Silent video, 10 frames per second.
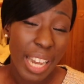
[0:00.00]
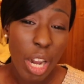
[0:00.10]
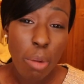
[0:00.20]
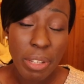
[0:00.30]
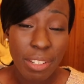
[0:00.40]

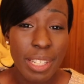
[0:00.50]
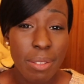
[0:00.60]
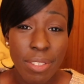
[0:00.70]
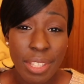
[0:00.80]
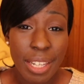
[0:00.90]
I'll be honest
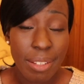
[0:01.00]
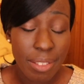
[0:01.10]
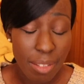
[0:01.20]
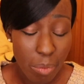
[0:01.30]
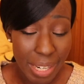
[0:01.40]
with you though,
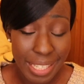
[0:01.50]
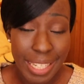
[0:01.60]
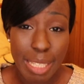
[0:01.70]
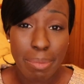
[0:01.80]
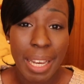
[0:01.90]
the wedding
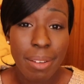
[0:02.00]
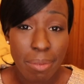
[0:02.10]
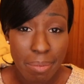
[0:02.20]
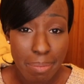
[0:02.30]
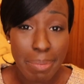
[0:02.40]
is
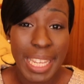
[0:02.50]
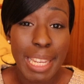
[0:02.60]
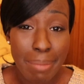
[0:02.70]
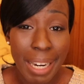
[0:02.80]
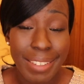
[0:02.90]
about
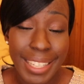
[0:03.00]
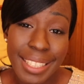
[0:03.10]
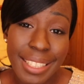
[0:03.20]
being married.